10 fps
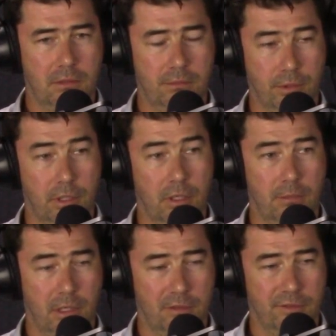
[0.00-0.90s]

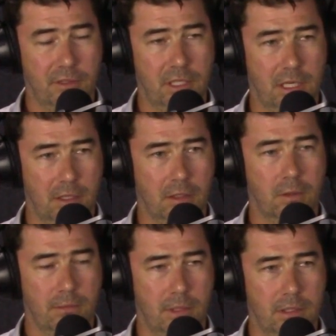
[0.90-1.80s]
procurement of kit,
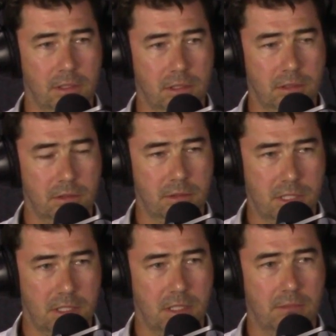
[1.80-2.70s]
equipment,
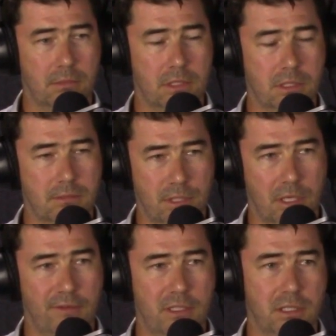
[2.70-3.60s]
systems,
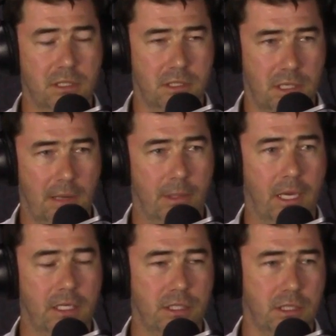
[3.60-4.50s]
services,
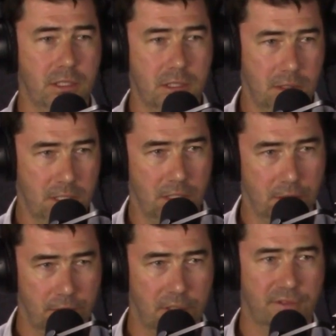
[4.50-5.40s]
applications,
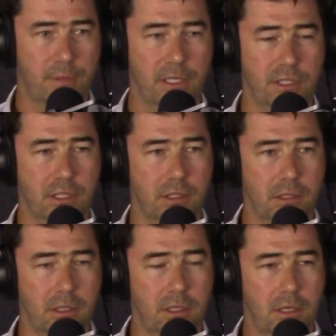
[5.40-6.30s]
digital transformation
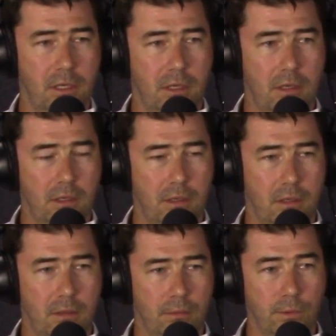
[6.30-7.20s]

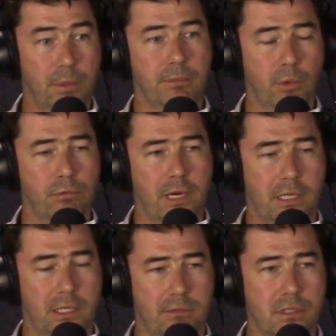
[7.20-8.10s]
will be more
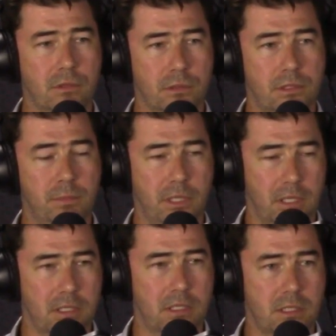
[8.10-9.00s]
readily resourced
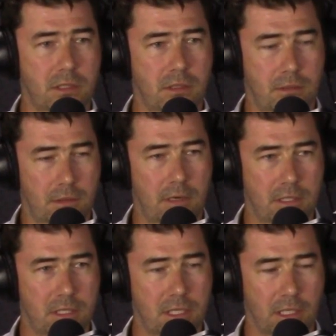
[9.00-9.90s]
because there
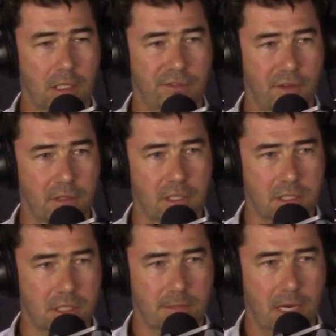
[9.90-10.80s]
is a singular
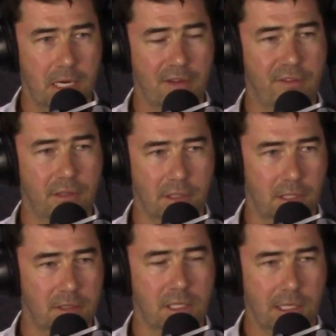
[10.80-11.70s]
focus, there's a main effort, you
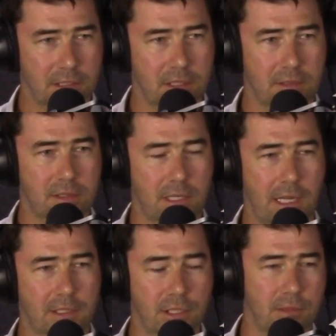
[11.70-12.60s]
know, selection
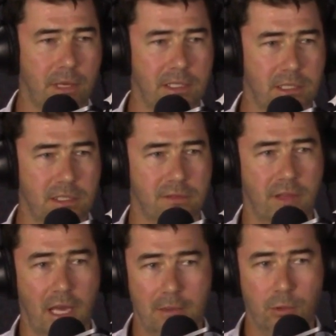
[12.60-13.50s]
selection and maintenance of
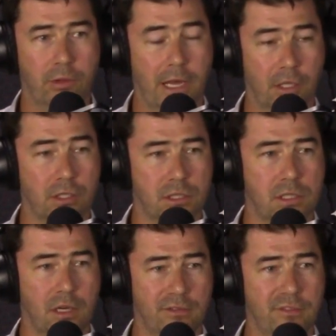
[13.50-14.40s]
the aim, all that good
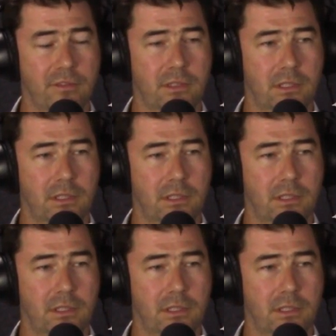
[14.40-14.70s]
stuff.